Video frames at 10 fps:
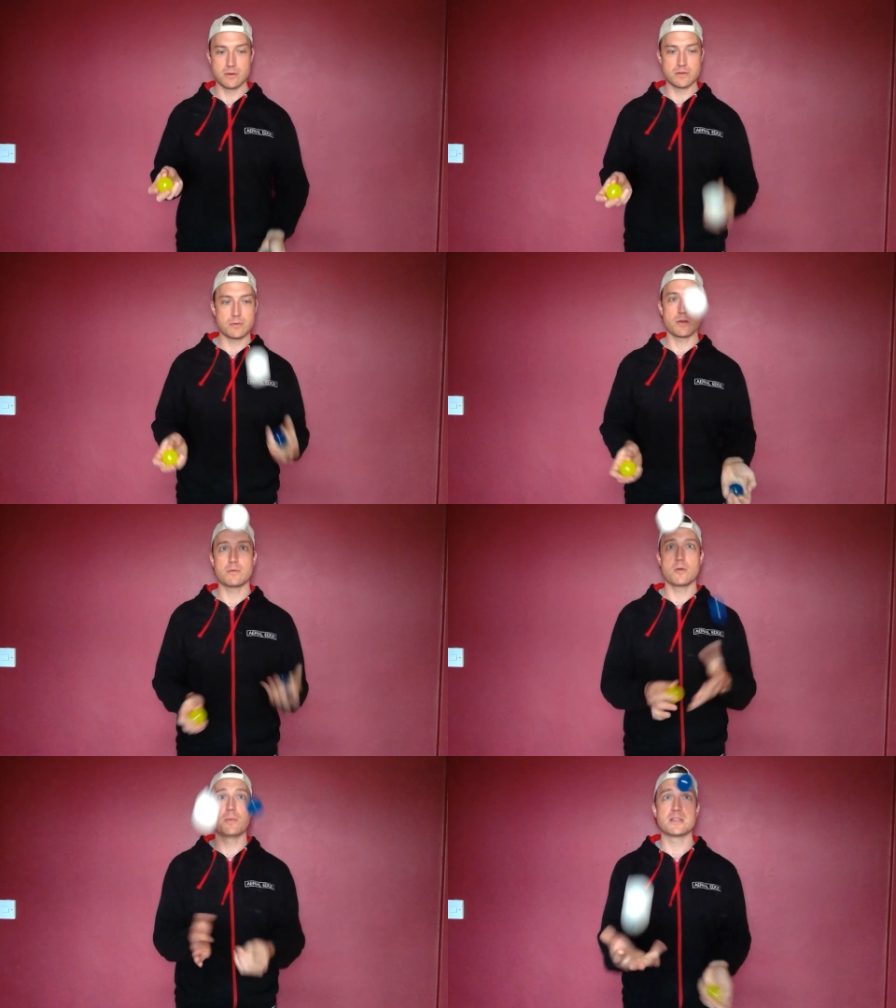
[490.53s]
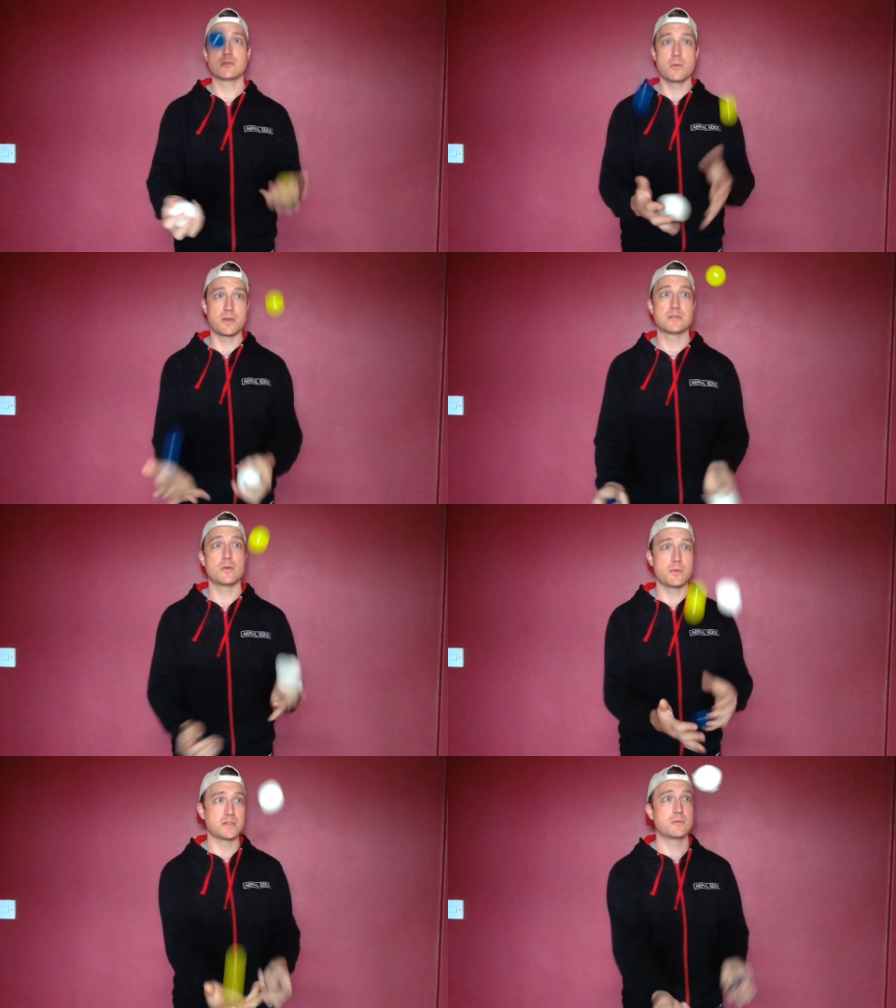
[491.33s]
throw, pass, throw, pass, throw,
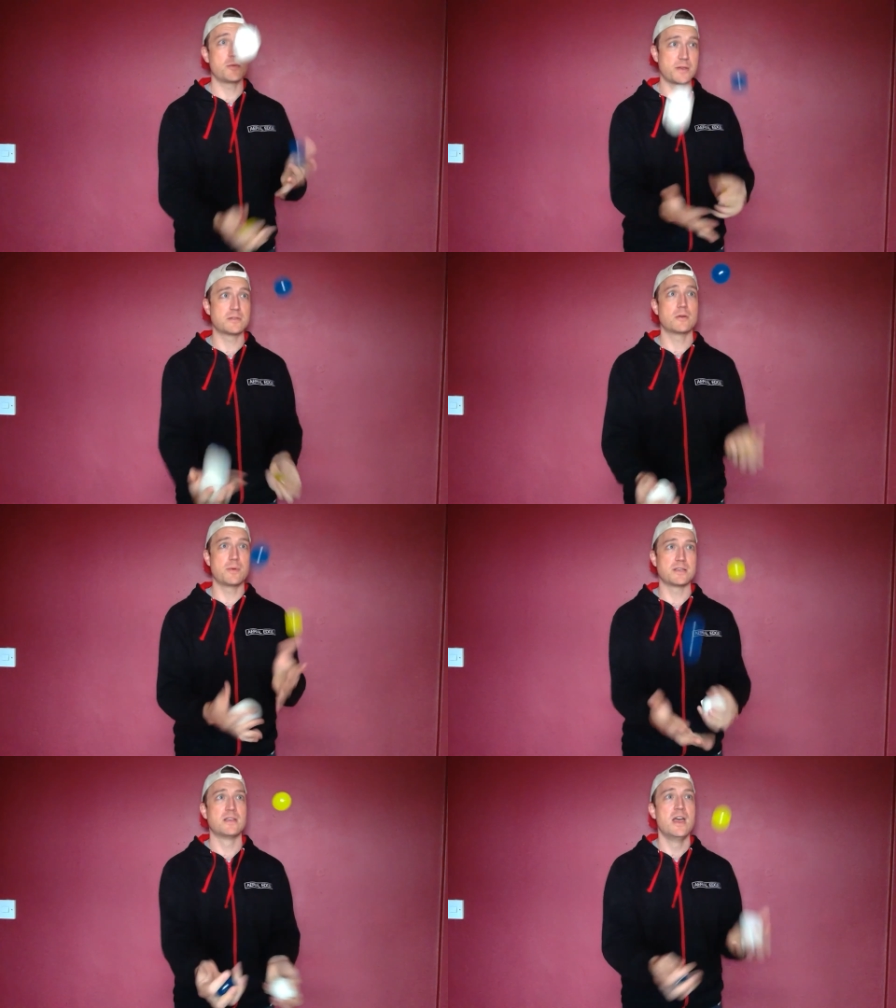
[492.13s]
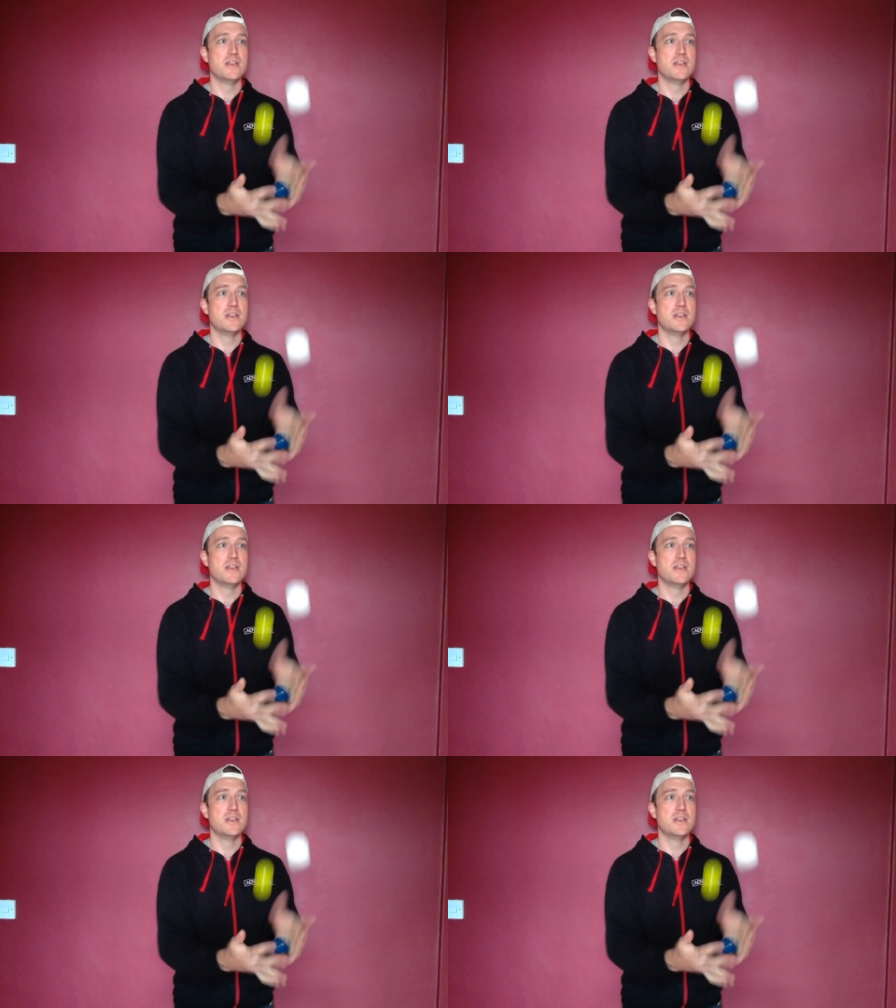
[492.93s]
pass, throw, pass, throw, pass.